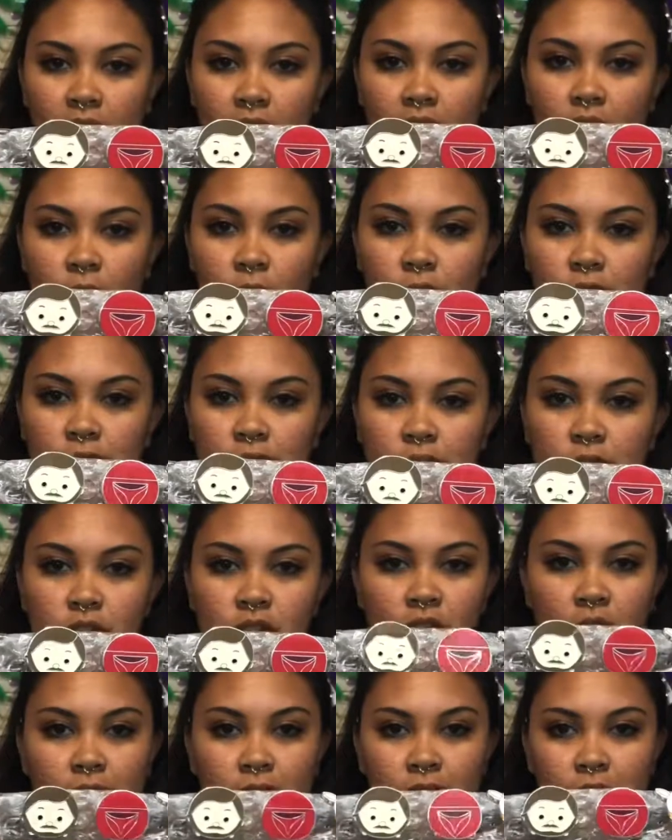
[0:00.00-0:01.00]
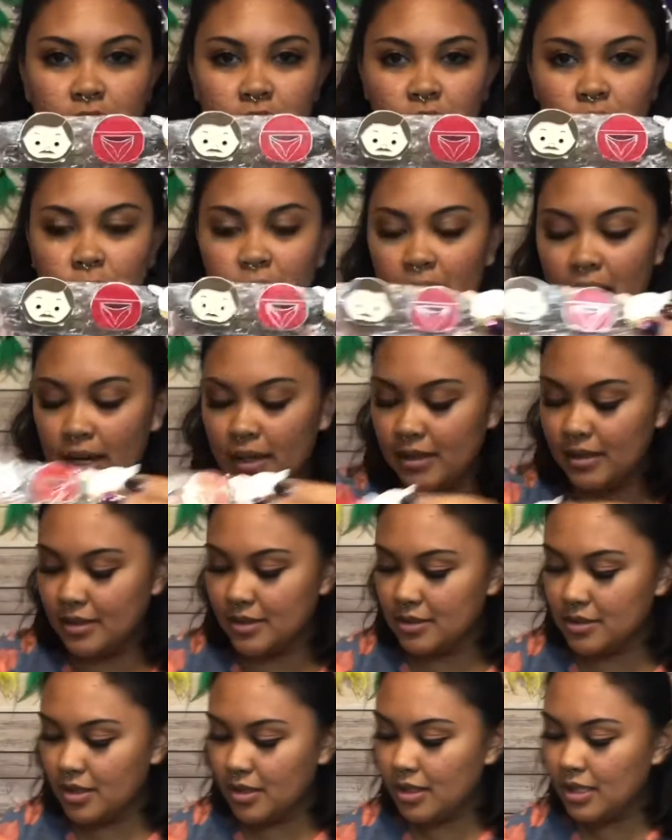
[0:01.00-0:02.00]
I don't want them to drop. There's no
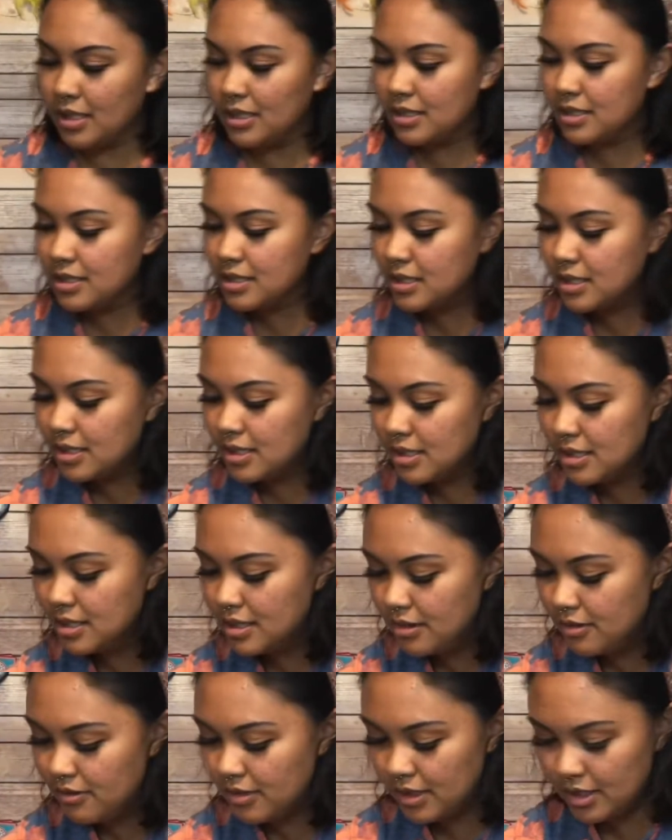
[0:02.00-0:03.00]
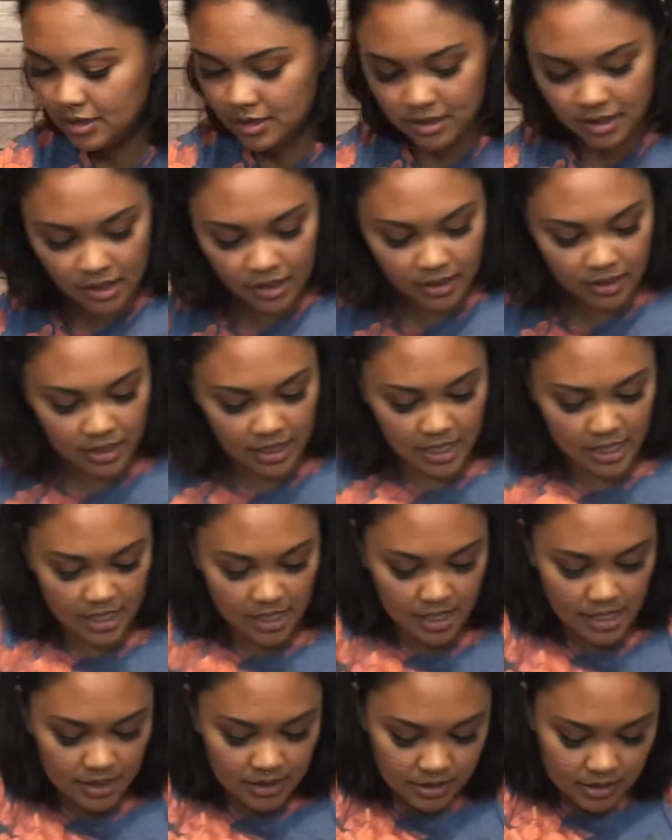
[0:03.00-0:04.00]
backings on these. So there's
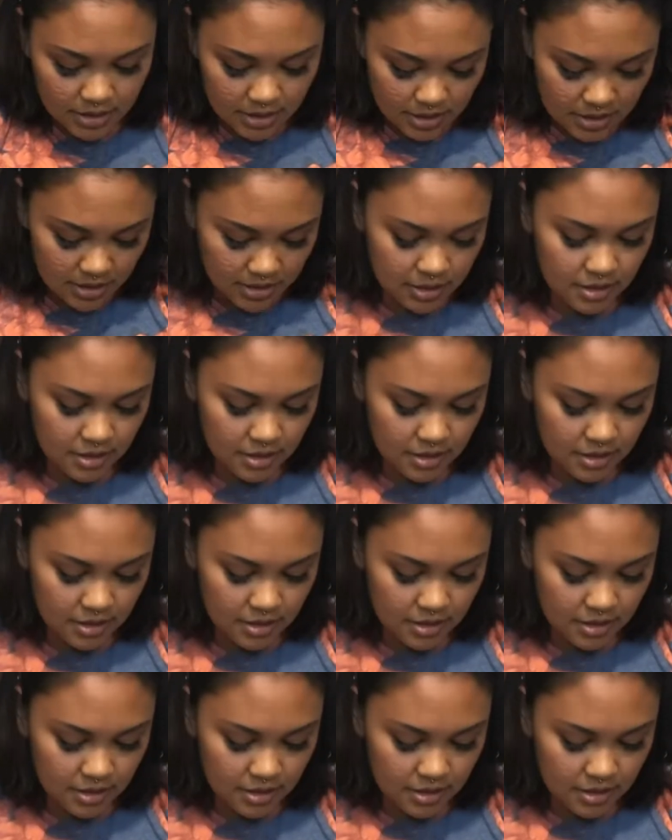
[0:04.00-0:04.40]
that.